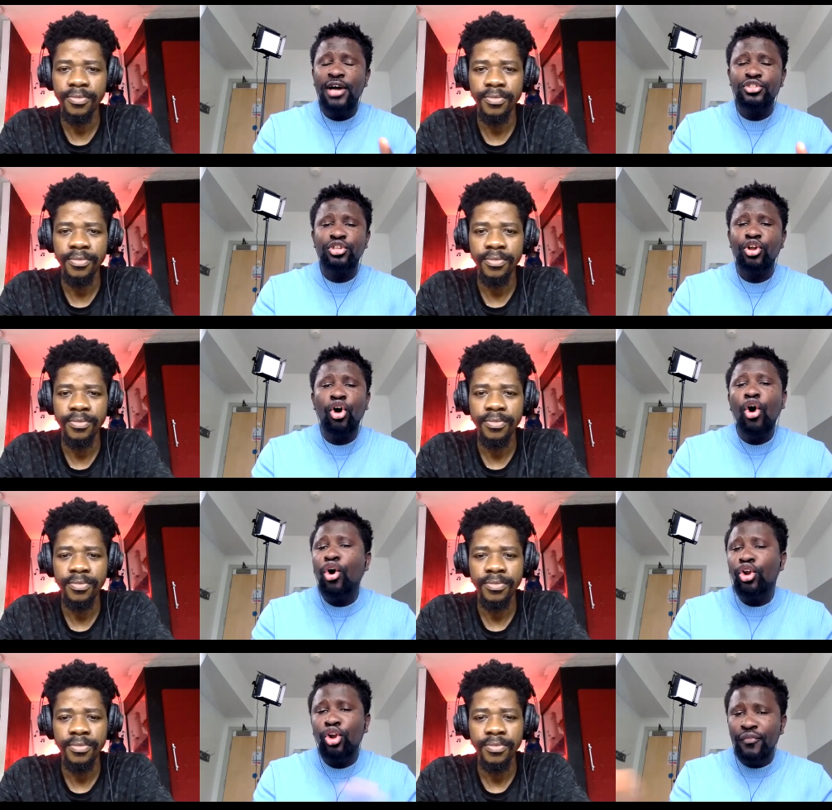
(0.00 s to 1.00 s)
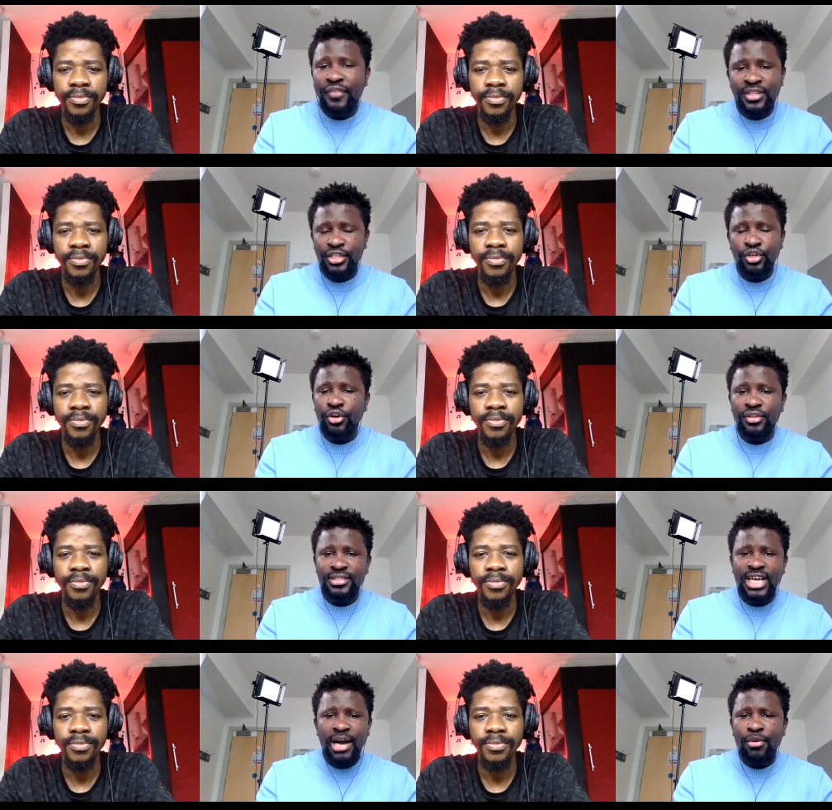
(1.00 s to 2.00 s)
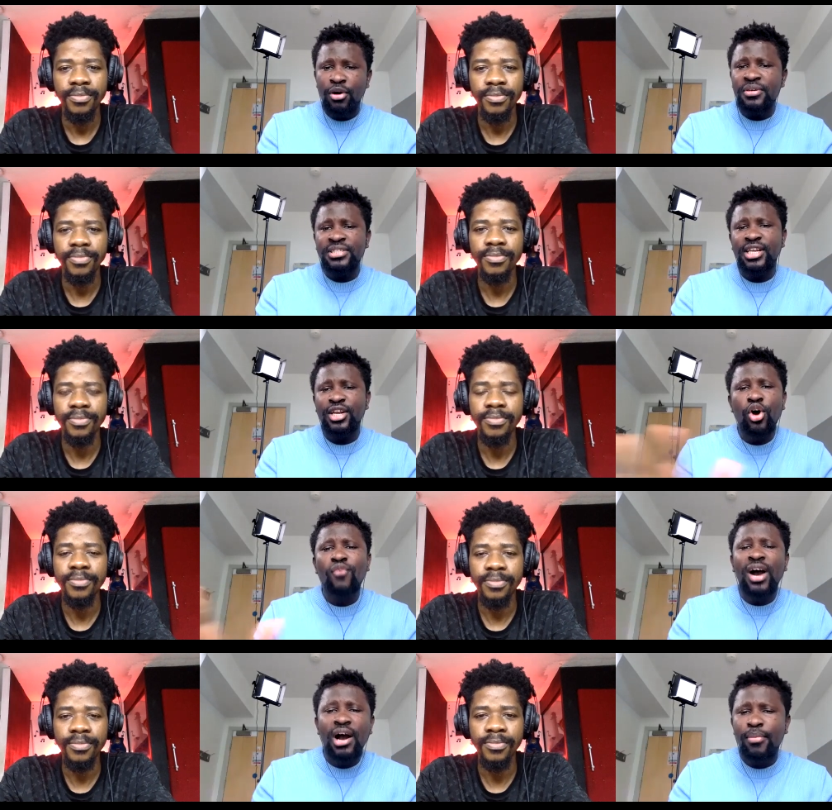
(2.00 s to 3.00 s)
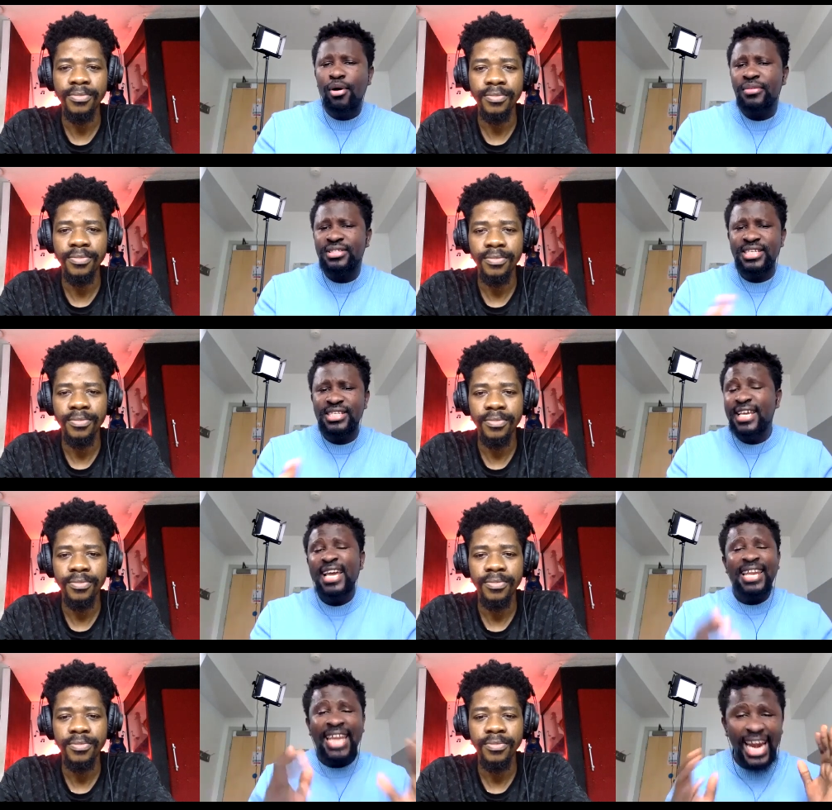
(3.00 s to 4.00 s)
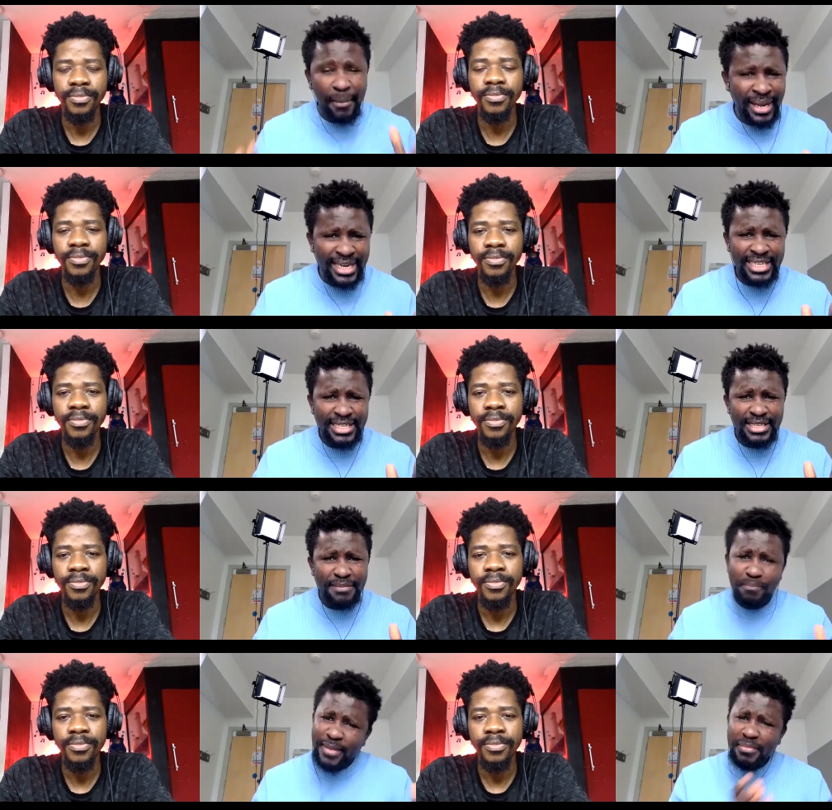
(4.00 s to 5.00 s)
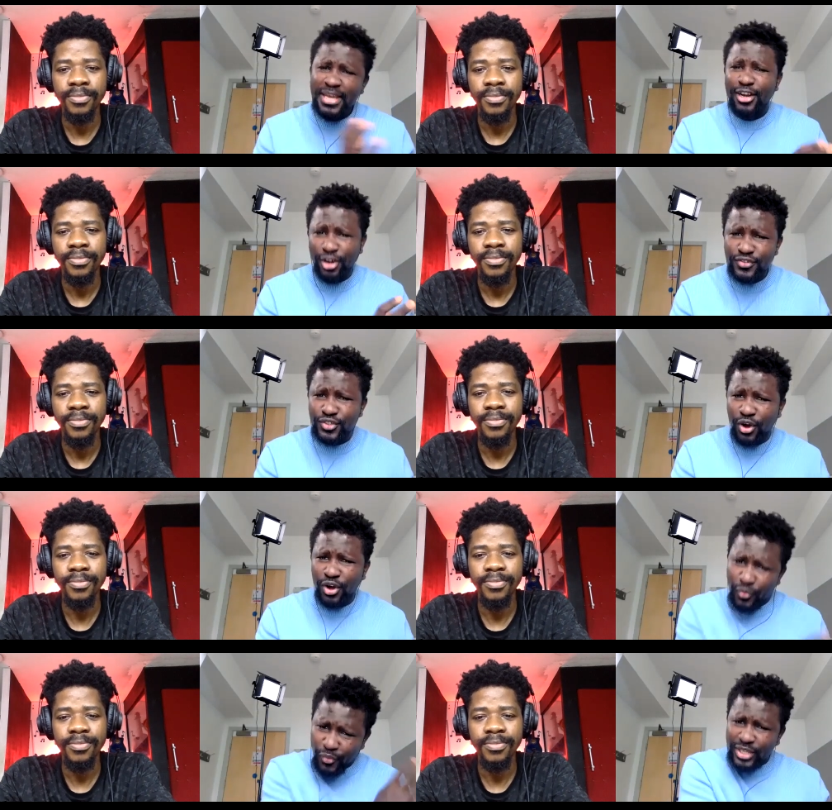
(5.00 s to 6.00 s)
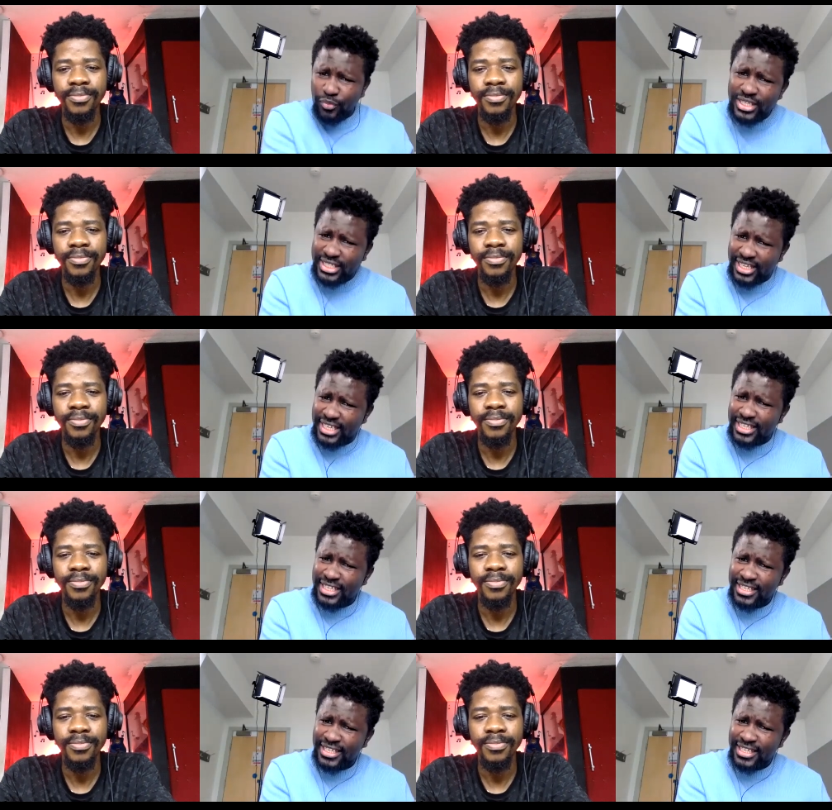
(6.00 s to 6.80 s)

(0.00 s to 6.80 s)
Speaker 1: out all love, and you know this album, it's a love album. Mm. Is this Normally, Mali? Maybe a love song mm. with Wizkid